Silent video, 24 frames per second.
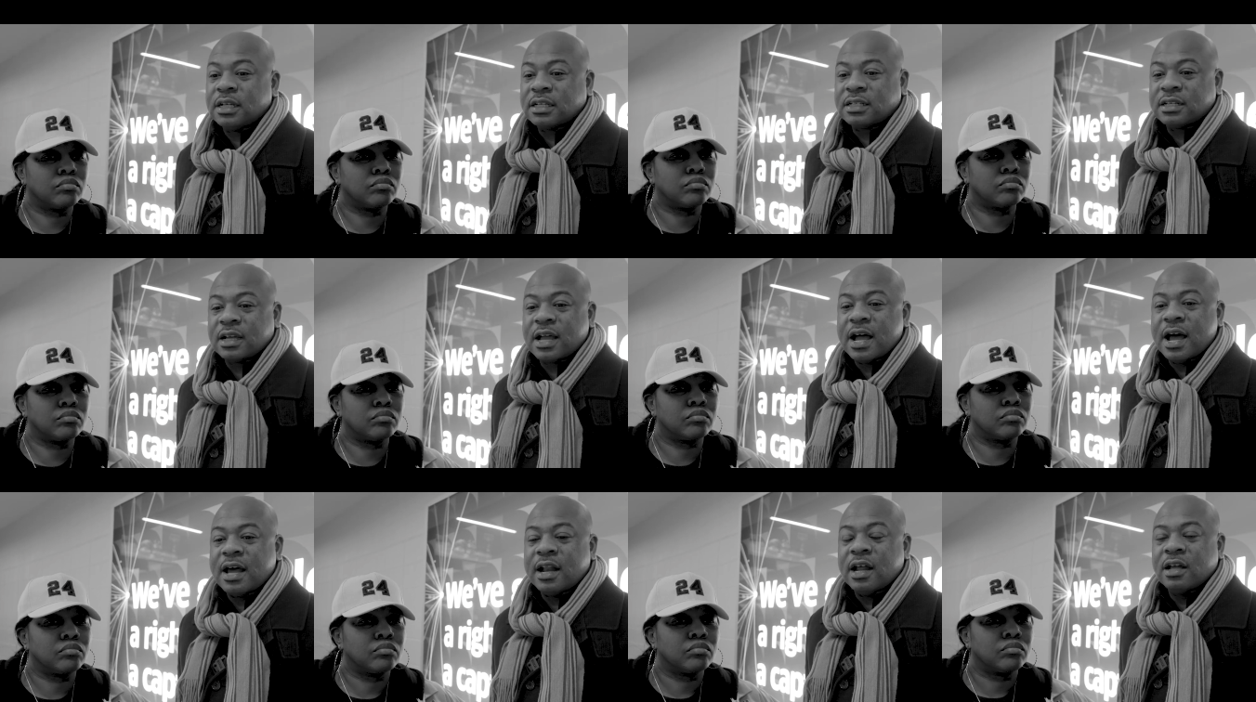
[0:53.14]
Speaker 1: Just a
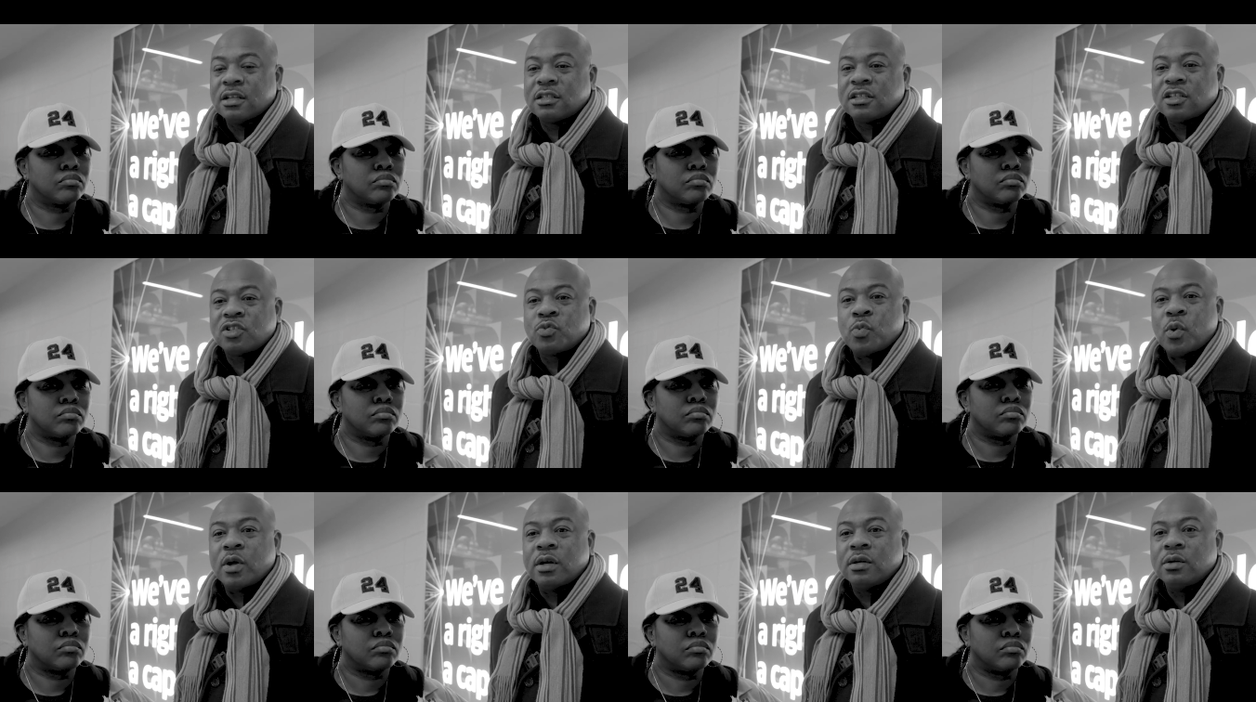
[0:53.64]
guy that
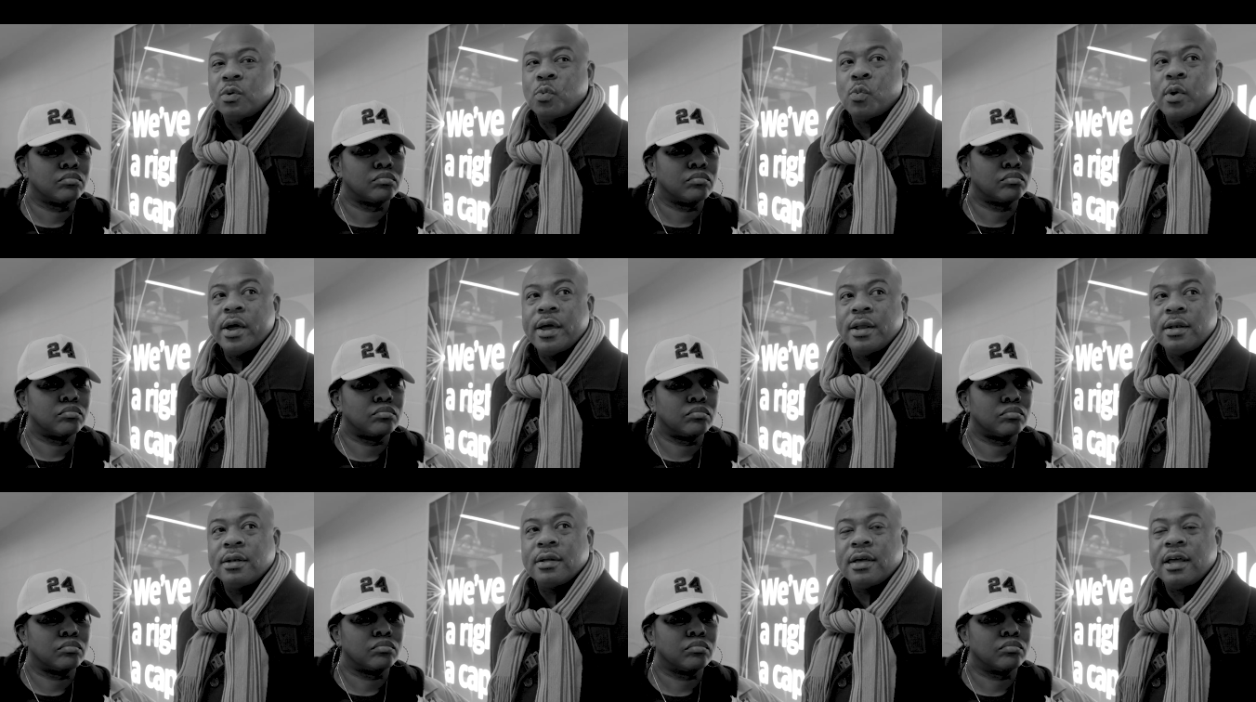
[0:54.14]
just wanted to
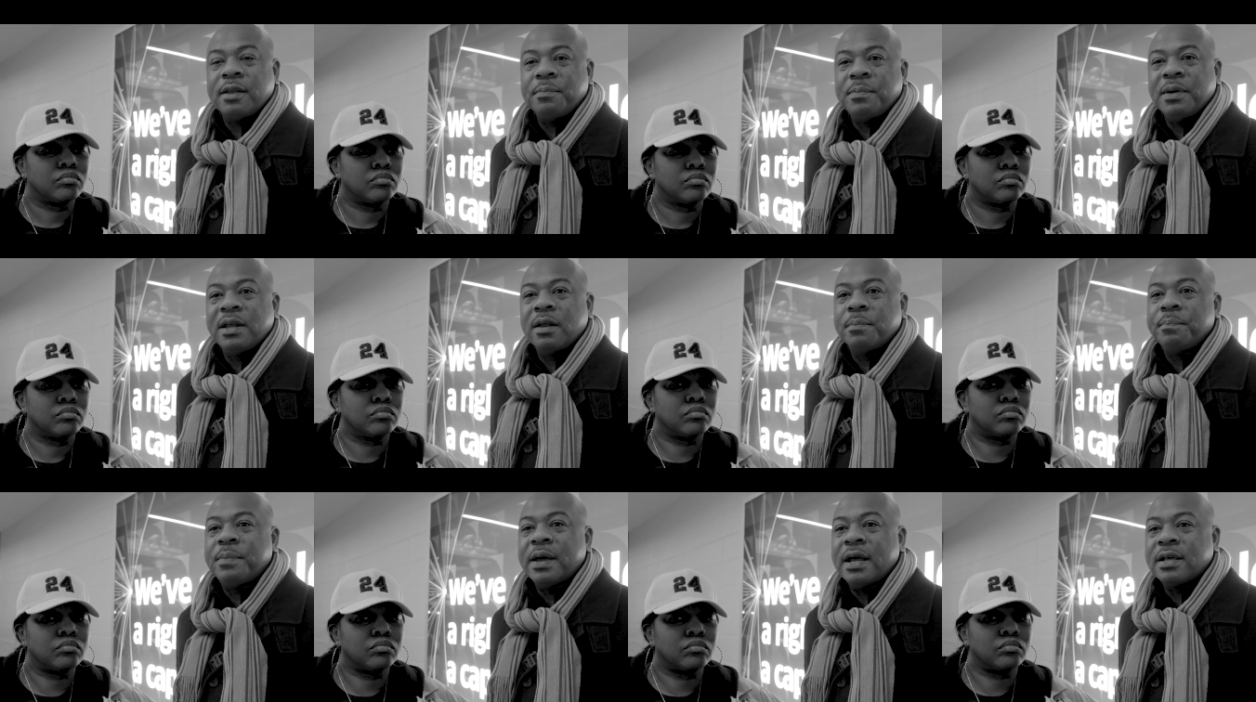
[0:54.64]
win and be
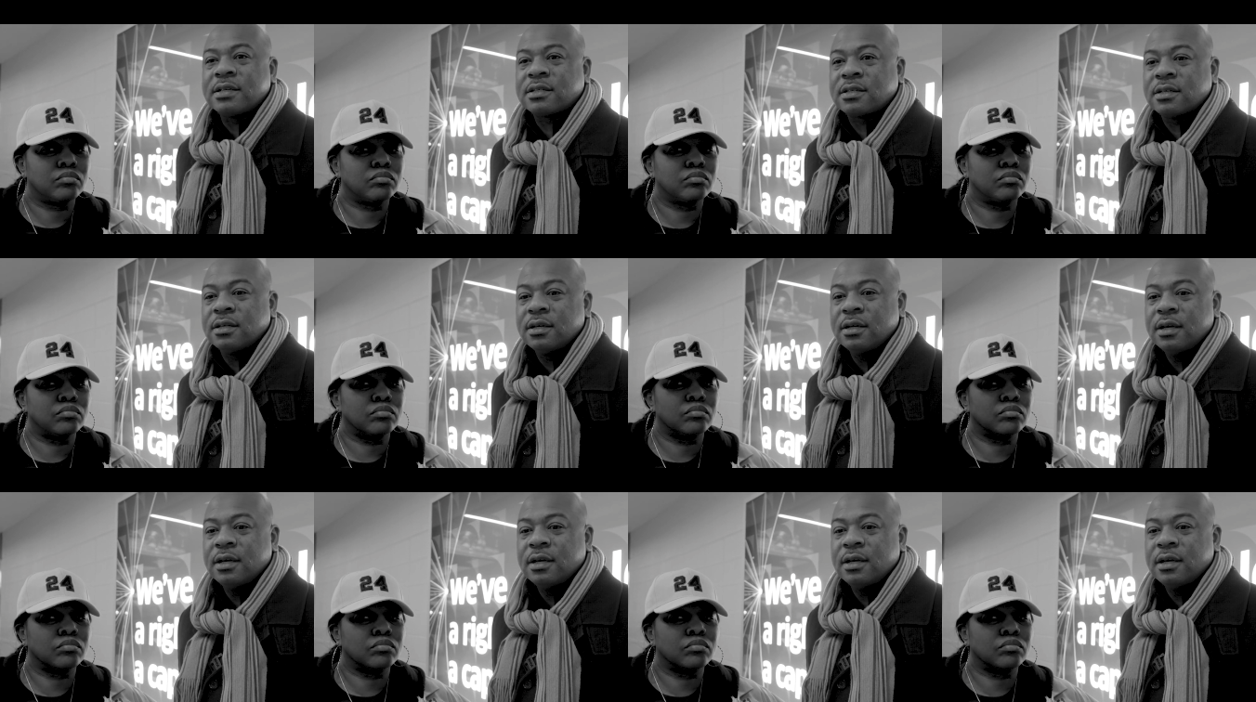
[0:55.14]
the best